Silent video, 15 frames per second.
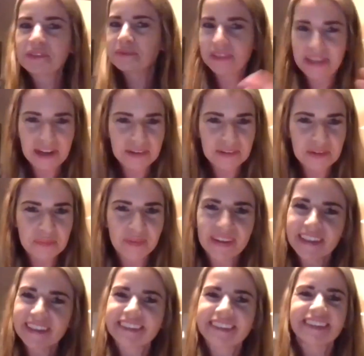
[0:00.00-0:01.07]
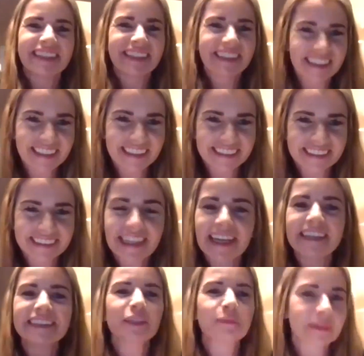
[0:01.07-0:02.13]
You get a new boss, the leader
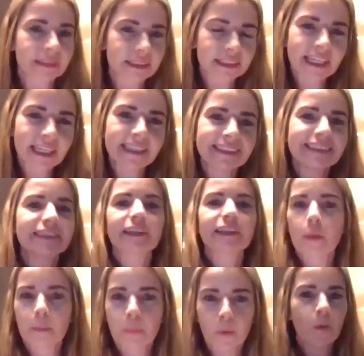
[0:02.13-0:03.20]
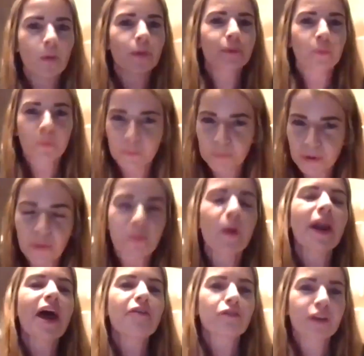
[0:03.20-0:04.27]
changes, the business changes, you get bored,
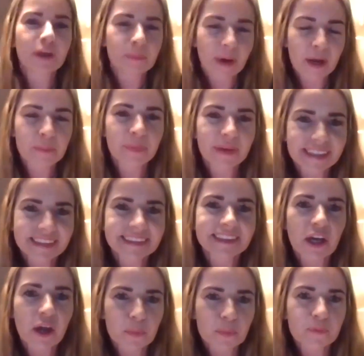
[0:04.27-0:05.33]
whatever it might be. So.